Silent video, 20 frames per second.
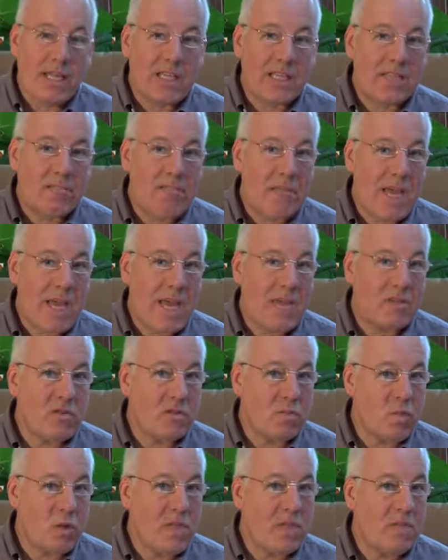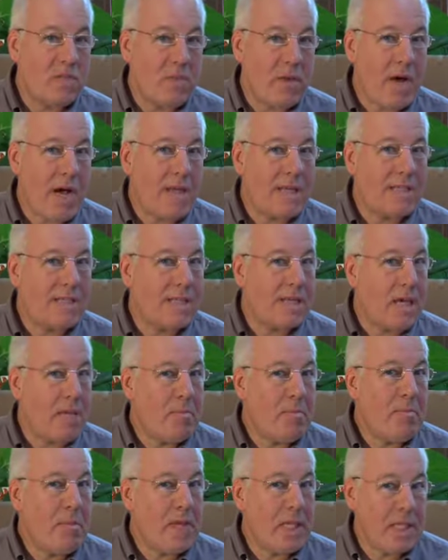That's man's
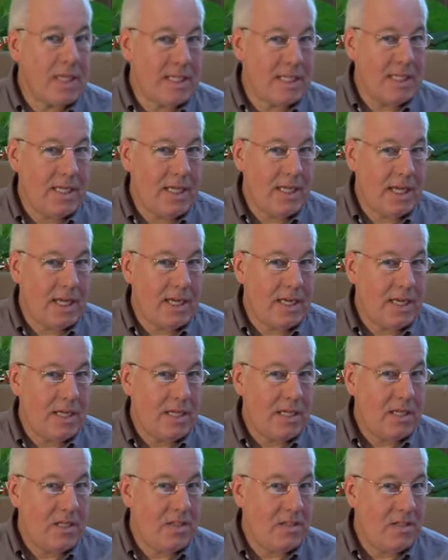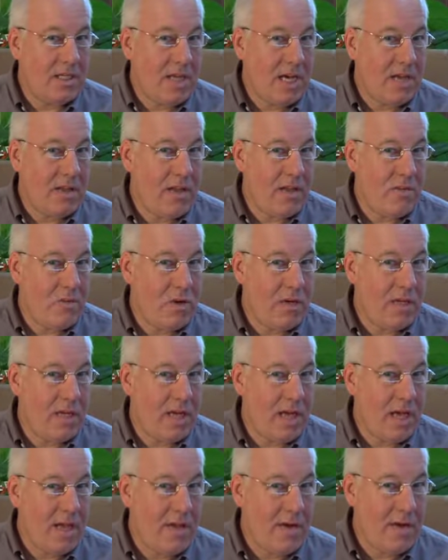responsibility. You see how they work
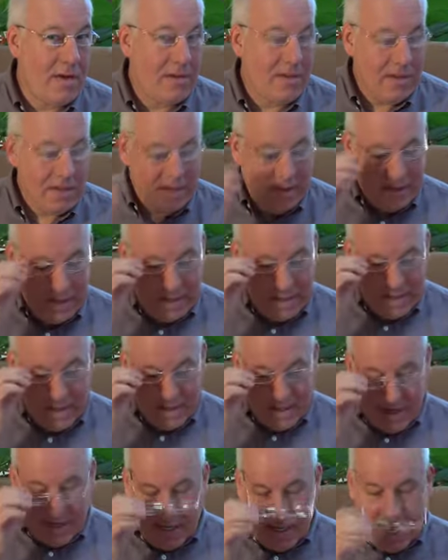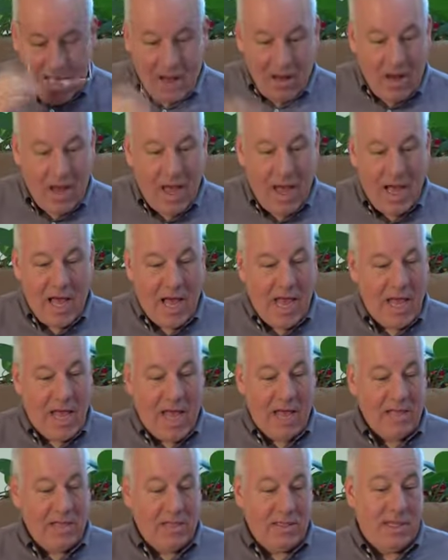together? Now, I,
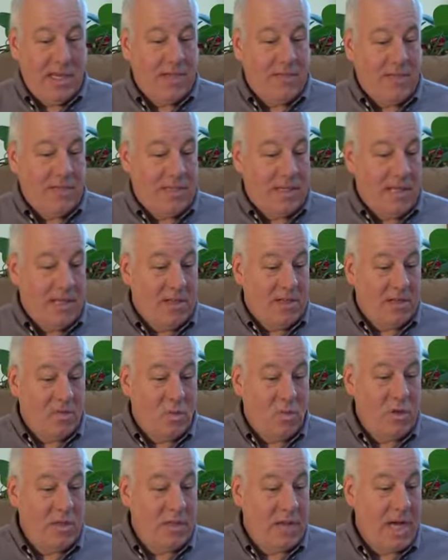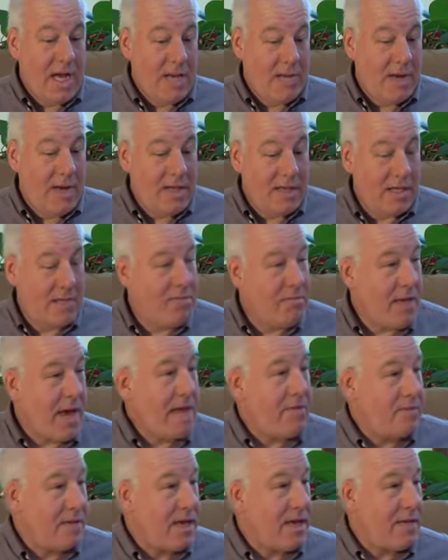I, just have to say this. One time I did
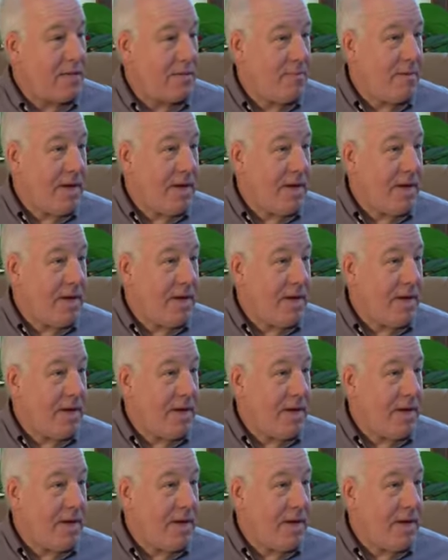baptize a